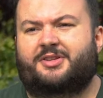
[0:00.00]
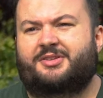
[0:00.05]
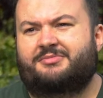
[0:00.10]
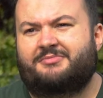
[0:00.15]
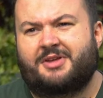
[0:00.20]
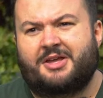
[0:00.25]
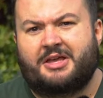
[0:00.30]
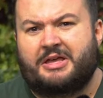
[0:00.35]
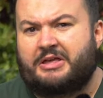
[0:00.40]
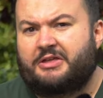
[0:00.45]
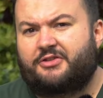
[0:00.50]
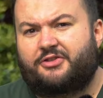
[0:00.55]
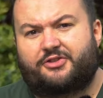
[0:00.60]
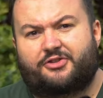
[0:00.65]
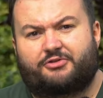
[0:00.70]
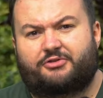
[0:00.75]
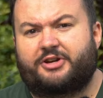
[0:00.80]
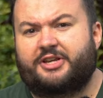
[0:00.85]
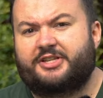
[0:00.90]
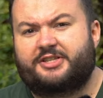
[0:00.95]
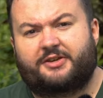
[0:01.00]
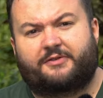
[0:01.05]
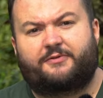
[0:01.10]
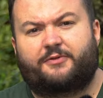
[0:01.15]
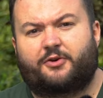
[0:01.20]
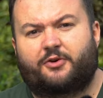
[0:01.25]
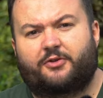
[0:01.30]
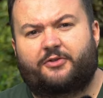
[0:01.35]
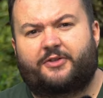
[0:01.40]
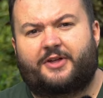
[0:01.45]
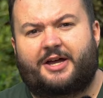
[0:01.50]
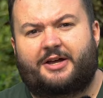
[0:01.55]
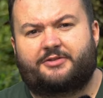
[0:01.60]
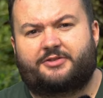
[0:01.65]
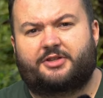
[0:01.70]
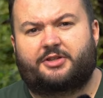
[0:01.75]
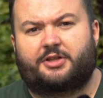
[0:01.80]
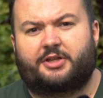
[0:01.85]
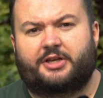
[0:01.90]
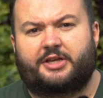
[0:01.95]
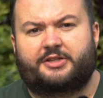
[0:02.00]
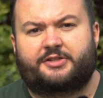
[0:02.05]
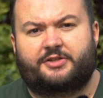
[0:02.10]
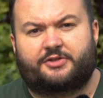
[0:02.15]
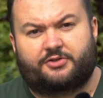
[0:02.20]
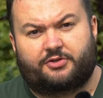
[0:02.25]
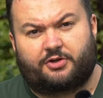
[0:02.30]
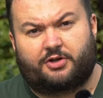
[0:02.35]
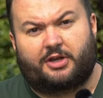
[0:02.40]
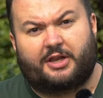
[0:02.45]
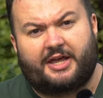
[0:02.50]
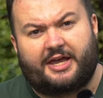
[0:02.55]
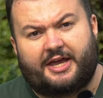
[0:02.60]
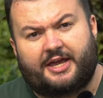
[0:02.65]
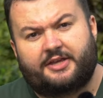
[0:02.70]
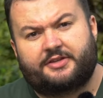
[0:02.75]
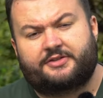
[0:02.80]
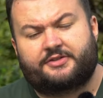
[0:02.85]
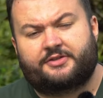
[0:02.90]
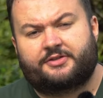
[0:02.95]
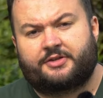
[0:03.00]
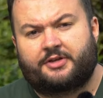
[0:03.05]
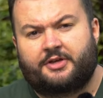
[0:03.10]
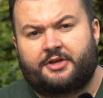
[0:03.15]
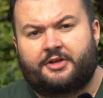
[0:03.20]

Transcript: 3,000 to 4,000 litres or less,